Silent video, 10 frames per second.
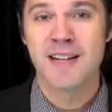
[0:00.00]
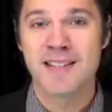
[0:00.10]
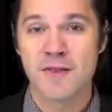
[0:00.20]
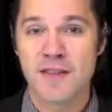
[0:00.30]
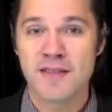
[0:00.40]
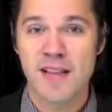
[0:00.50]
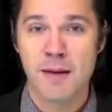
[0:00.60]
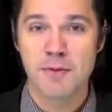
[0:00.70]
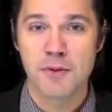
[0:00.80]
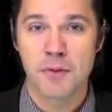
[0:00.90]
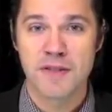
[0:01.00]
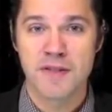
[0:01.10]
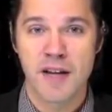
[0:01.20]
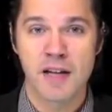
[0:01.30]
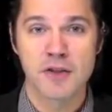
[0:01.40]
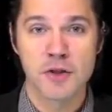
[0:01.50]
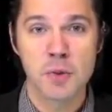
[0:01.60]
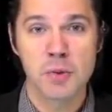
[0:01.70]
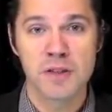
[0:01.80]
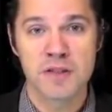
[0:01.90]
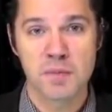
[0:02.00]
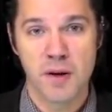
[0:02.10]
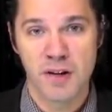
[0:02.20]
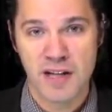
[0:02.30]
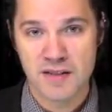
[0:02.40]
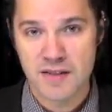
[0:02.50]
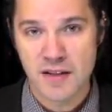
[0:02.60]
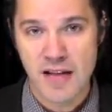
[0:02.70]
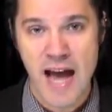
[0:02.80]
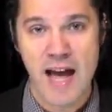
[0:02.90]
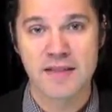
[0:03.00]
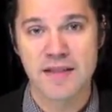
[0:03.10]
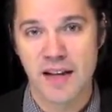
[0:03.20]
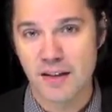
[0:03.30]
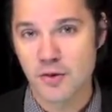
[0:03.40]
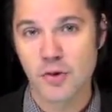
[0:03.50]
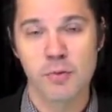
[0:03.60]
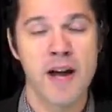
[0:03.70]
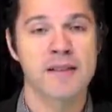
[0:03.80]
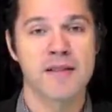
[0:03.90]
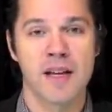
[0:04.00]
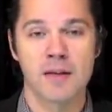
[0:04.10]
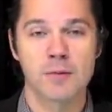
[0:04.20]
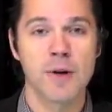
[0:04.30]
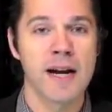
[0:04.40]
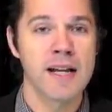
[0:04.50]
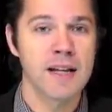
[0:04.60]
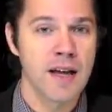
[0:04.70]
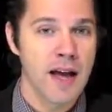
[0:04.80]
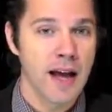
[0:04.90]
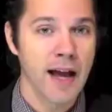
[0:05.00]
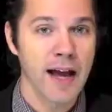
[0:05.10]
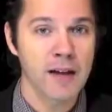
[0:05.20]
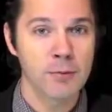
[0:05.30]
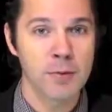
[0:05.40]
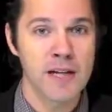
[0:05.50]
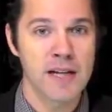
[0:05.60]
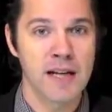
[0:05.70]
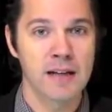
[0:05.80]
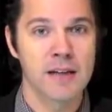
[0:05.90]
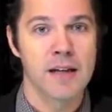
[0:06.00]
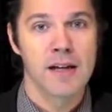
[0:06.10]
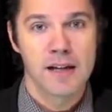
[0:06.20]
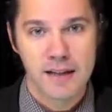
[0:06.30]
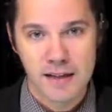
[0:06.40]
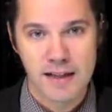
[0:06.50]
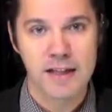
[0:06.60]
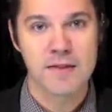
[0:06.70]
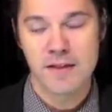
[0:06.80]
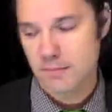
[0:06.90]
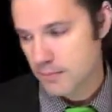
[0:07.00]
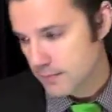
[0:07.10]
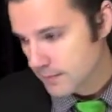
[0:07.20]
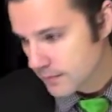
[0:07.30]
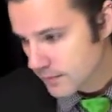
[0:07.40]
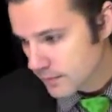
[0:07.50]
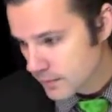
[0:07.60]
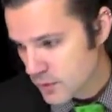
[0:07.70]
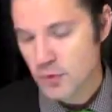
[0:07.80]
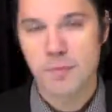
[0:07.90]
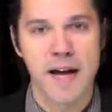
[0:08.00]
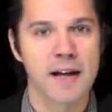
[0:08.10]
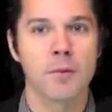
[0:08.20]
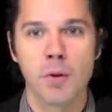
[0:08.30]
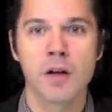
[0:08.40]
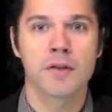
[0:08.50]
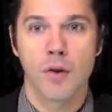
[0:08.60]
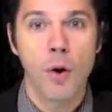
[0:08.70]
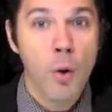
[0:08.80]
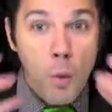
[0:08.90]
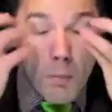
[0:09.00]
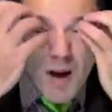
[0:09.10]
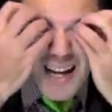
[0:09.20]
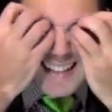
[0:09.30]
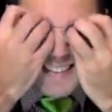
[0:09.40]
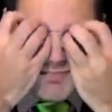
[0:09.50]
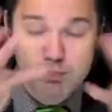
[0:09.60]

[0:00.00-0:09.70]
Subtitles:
In this laboratory setting, you will experience acting, directing, writing, and reading in dramatic works. Oh my.